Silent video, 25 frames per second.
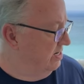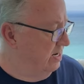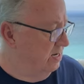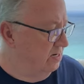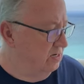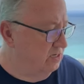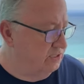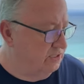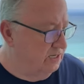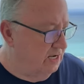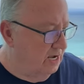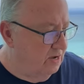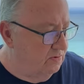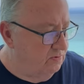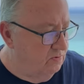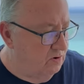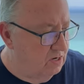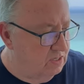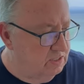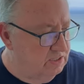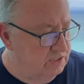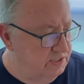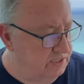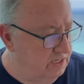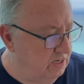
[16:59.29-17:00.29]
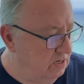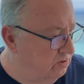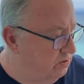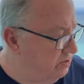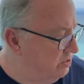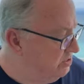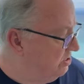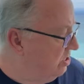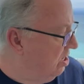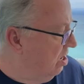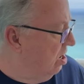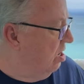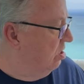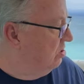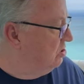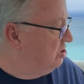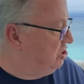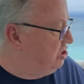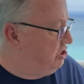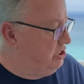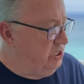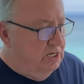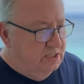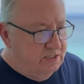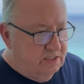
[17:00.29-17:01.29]
down the sidewalk and see all the dog
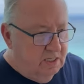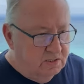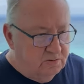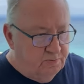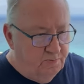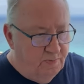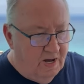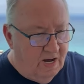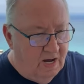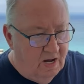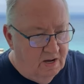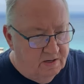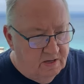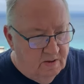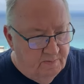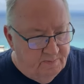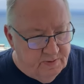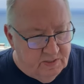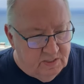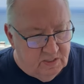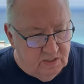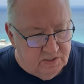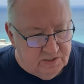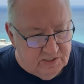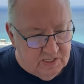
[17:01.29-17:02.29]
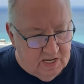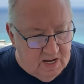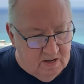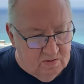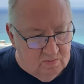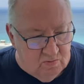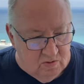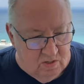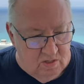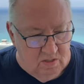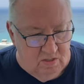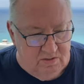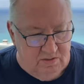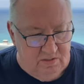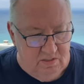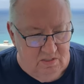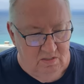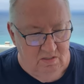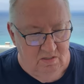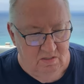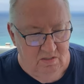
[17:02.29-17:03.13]
shit that's piled up in the sidewalks.